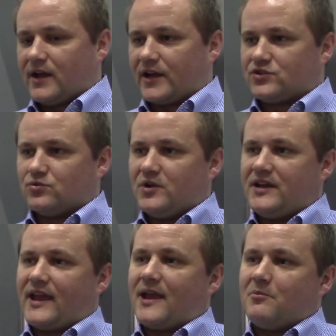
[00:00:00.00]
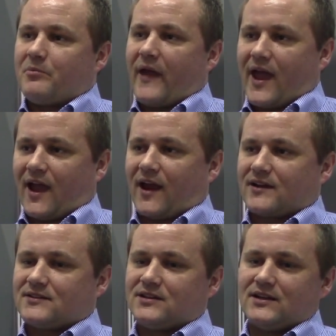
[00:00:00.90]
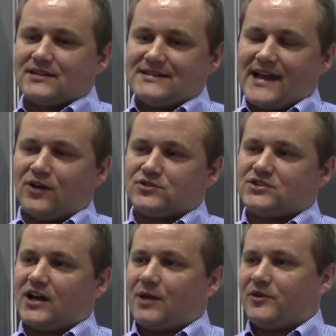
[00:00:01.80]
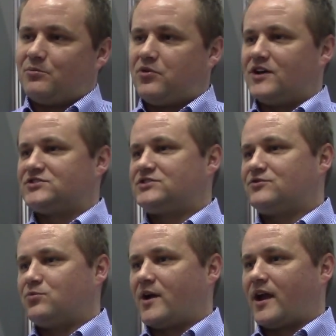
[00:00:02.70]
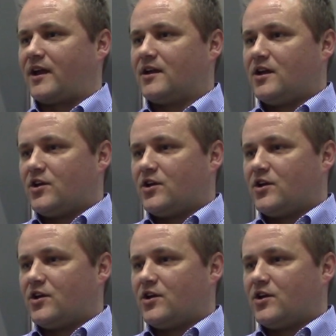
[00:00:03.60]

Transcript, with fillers: and to really impact downtime in a positive way